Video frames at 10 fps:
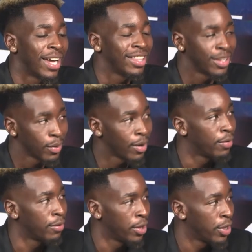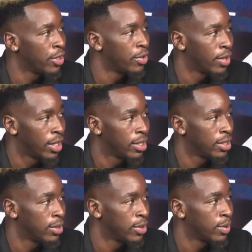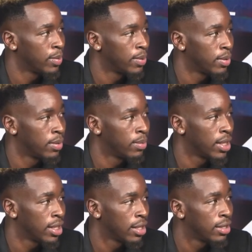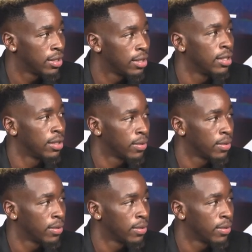think we have a very good relationship with my dad. Yeah.